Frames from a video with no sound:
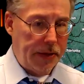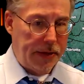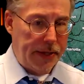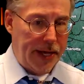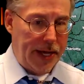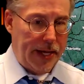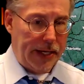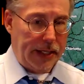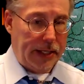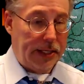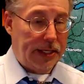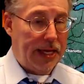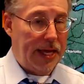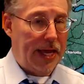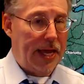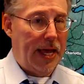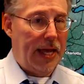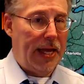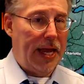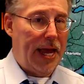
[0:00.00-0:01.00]
That
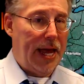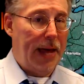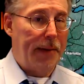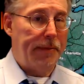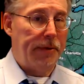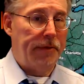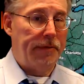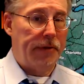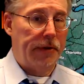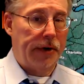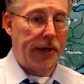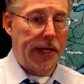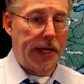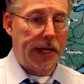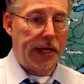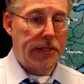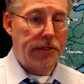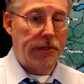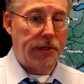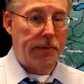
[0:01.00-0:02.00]
can happen very
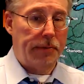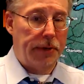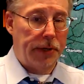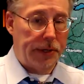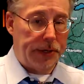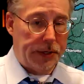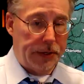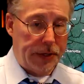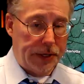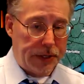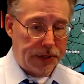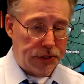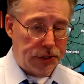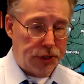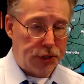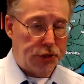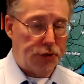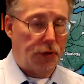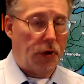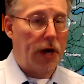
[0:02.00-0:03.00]
easily, but the
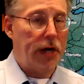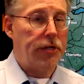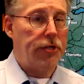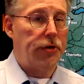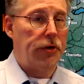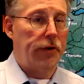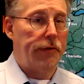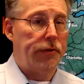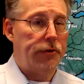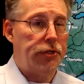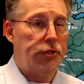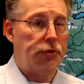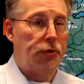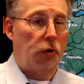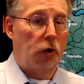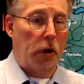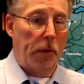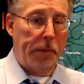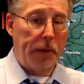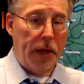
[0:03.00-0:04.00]
structure of the
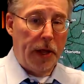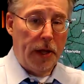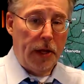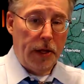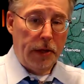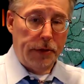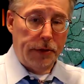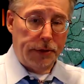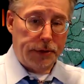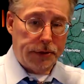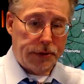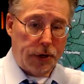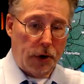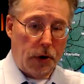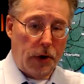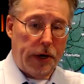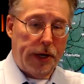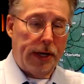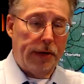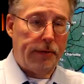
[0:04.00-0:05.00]
storm, the
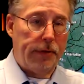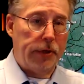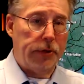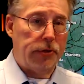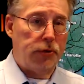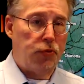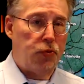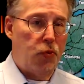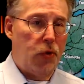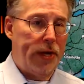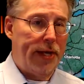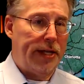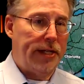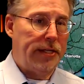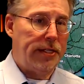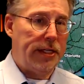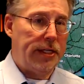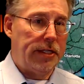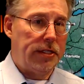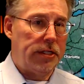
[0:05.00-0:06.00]
turning of those winds,
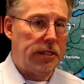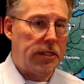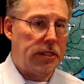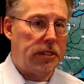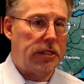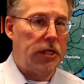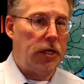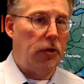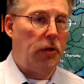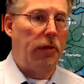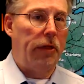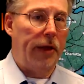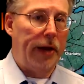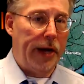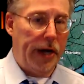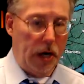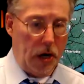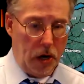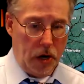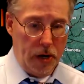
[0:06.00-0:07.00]
is still
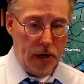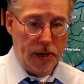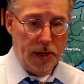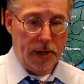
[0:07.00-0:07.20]
there.